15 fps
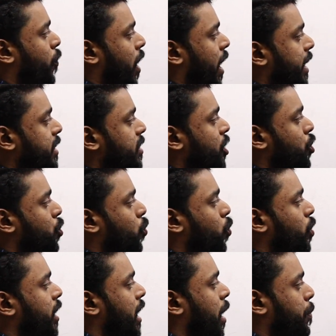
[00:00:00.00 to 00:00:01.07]
find
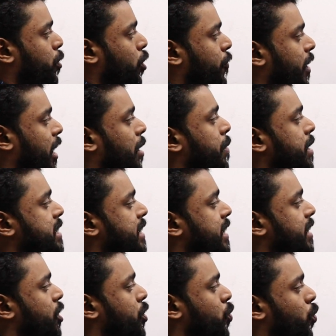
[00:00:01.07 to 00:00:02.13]
the number of elements
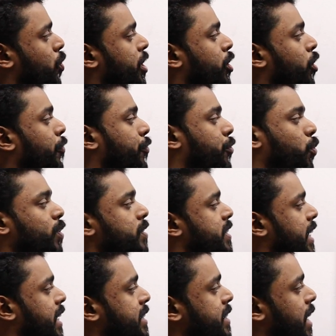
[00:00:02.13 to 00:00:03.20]
in the union of two
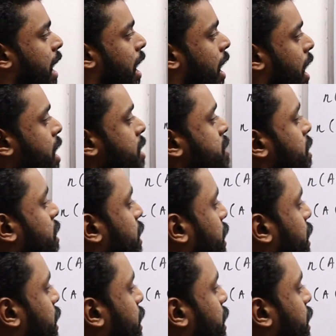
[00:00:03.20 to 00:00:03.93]
sets as